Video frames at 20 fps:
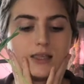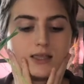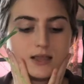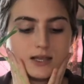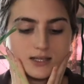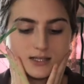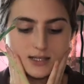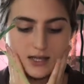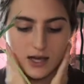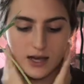this
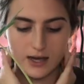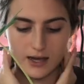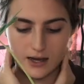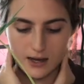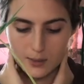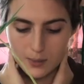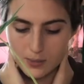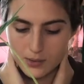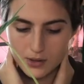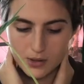guy up,
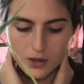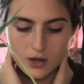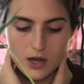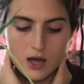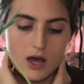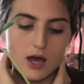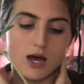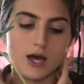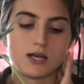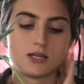
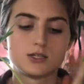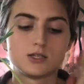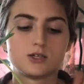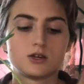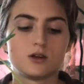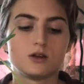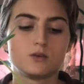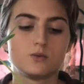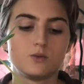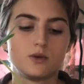I
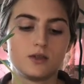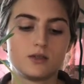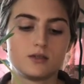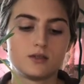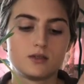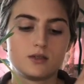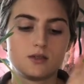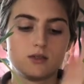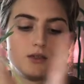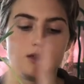start with
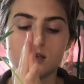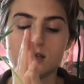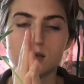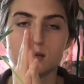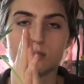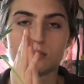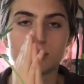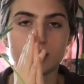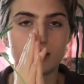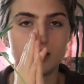the
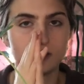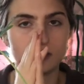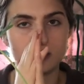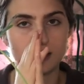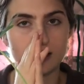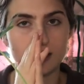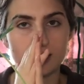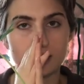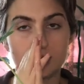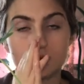brand new
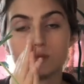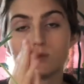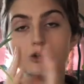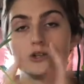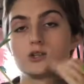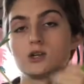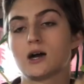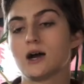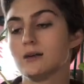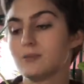Leca, which
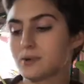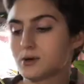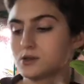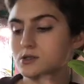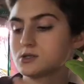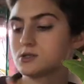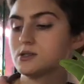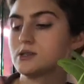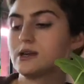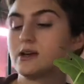I
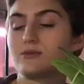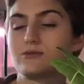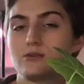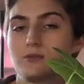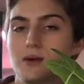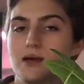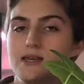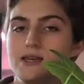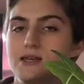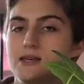personally get from
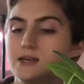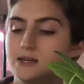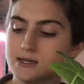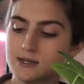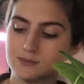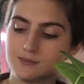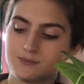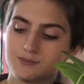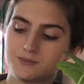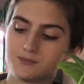IKEA.
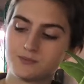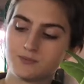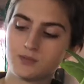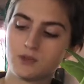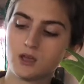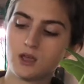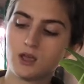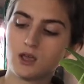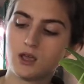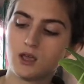
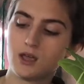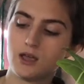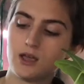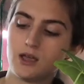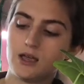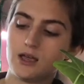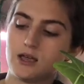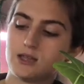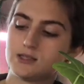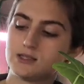
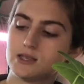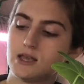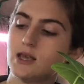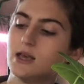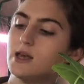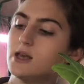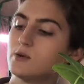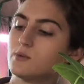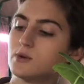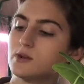It's a
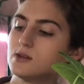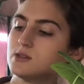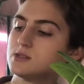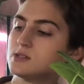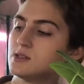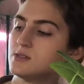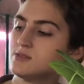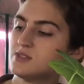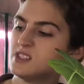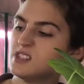
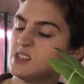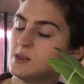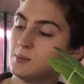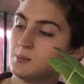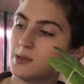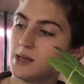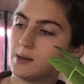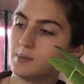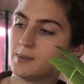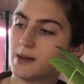relatively
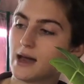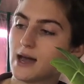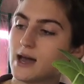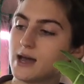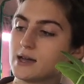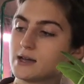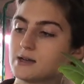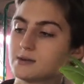big bag.